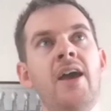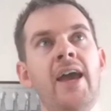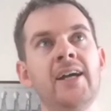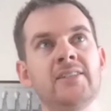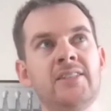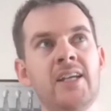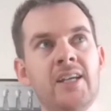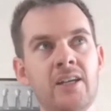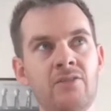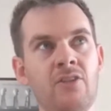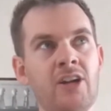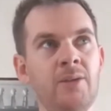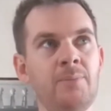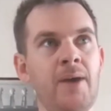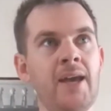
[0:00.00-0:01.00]
Our second
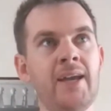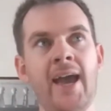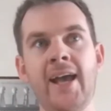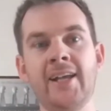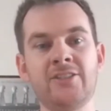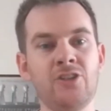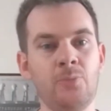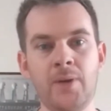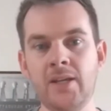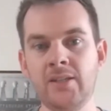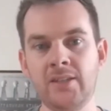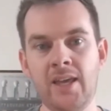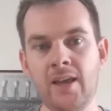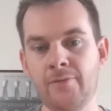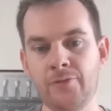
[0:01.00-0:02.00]
running back has not
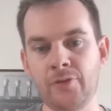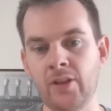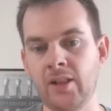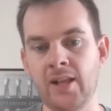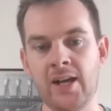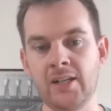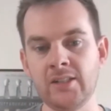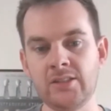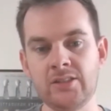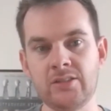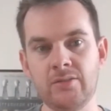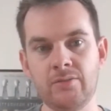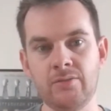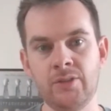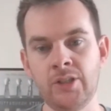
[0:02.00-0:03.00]
been there for the
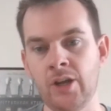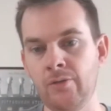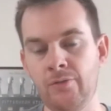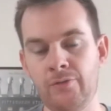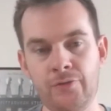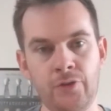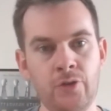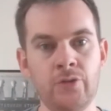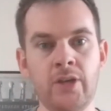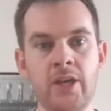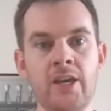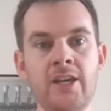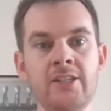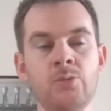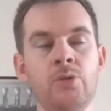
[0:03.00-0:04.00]
last, you know, few
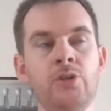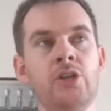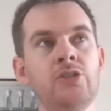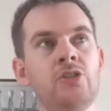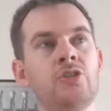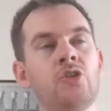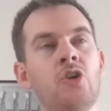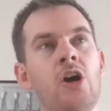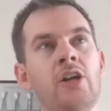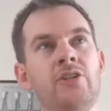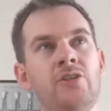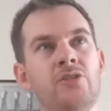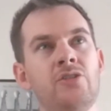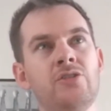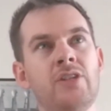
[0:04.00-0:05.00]
years. We used to try and
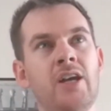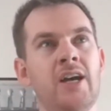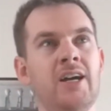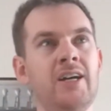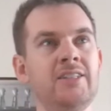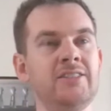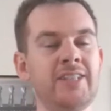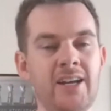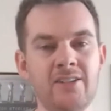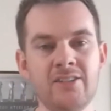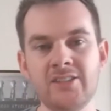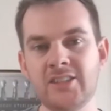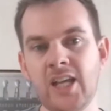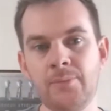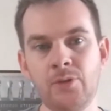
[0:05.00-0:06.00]
use uh,
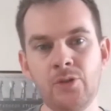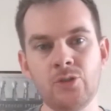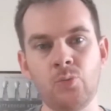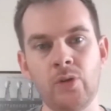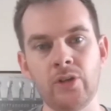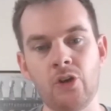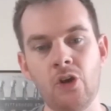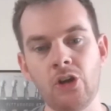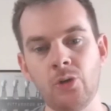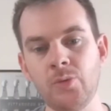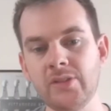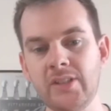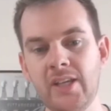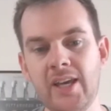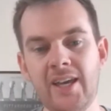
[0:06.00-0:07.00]
Jaylen Samuels when Conner
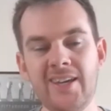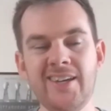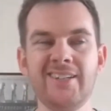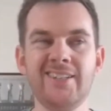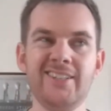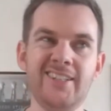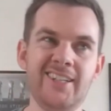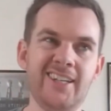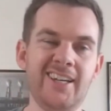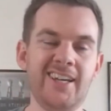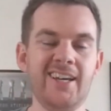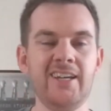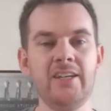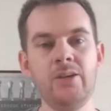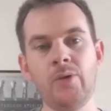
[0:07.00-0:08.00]
was there
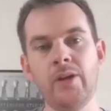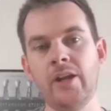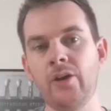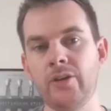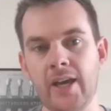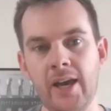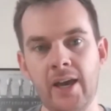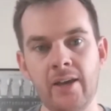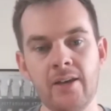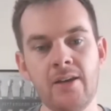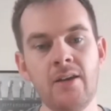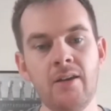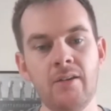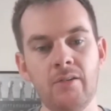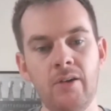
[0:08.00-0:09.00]
eh, you went okay,
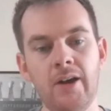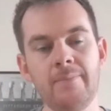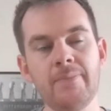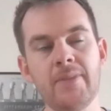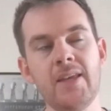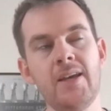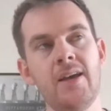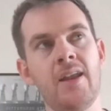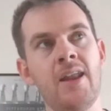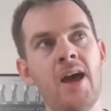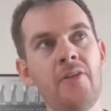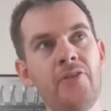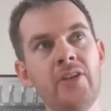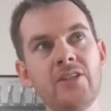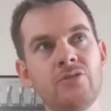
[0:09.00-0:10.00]
right?
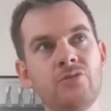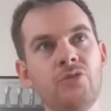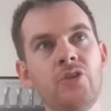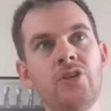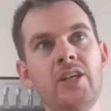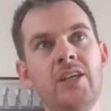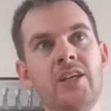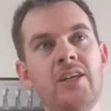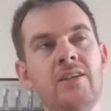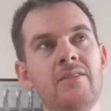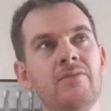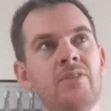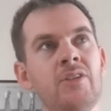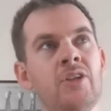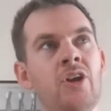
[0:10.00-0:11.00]
Nothing is
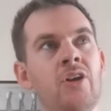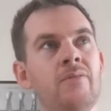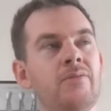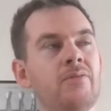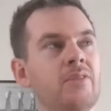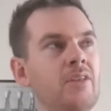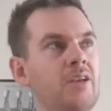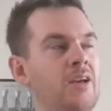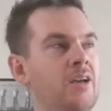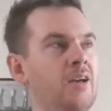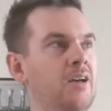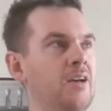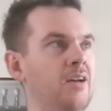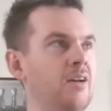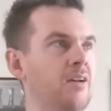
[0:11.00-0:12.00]
really, you know,
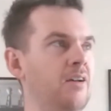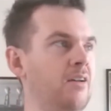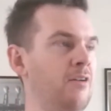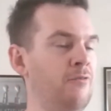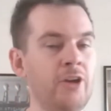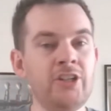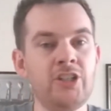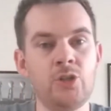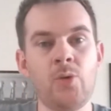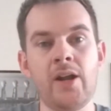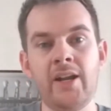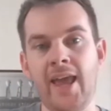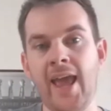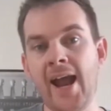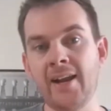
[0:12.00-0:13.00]
uh,
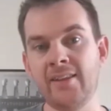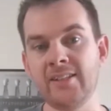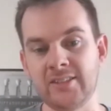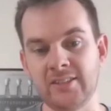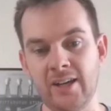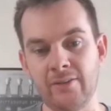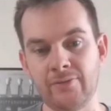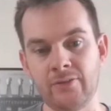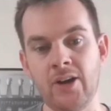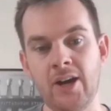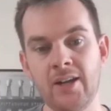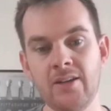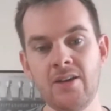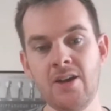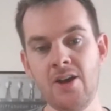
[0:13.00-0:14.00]
eventuated out of this stuff,
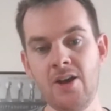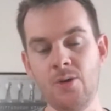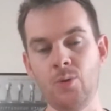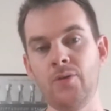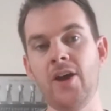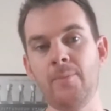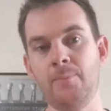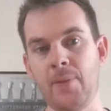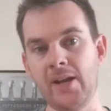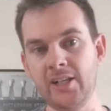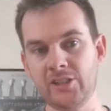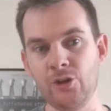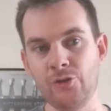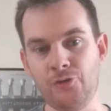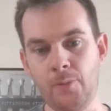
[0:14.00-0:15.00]
right? We've had Benny
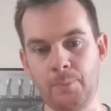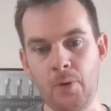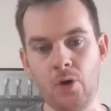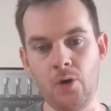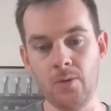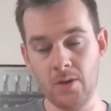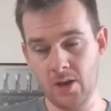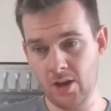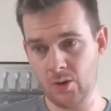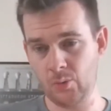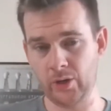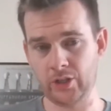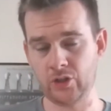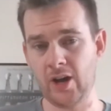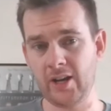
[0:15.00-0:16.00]
Snell football.
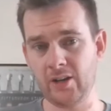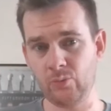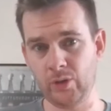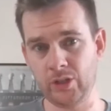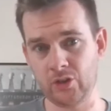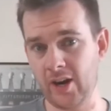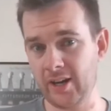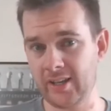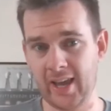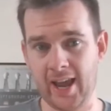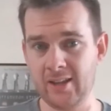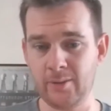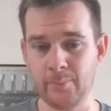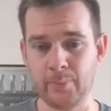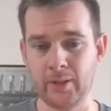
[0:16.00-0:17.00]
We tried we tried
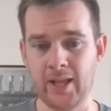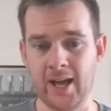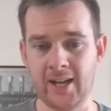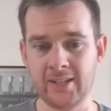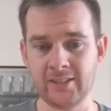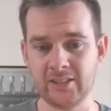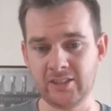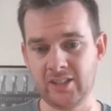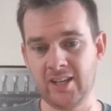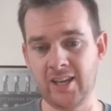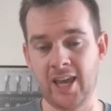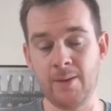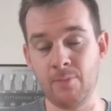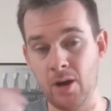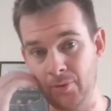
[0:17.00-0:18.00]
Kalen Ballage this year.
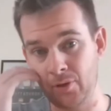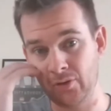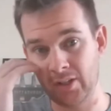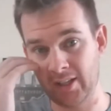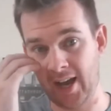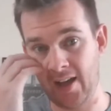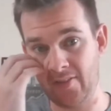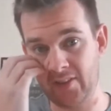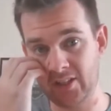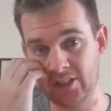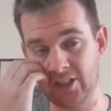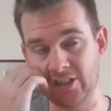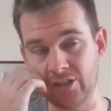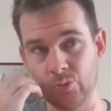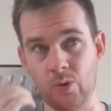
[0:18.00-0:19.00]
He might be on the cut this
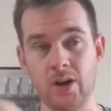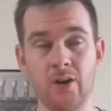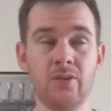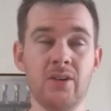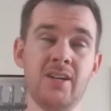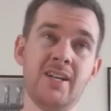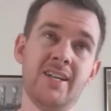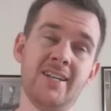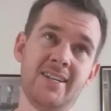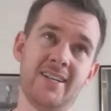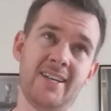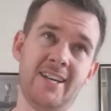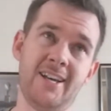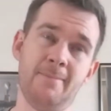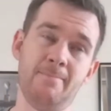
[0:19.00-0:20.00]
year as well.
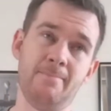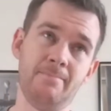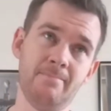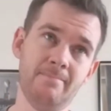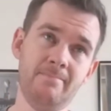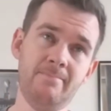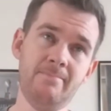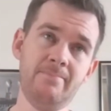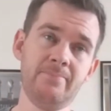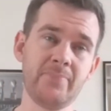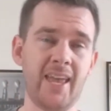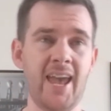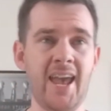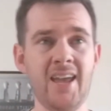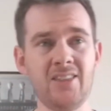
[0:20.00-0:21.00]
Um,
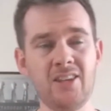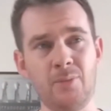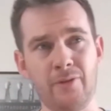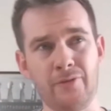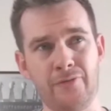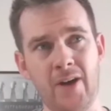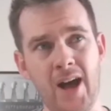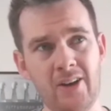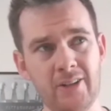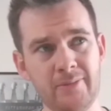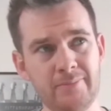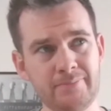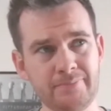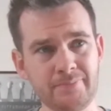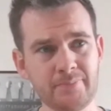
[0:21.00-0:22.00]
Anthony McFarland,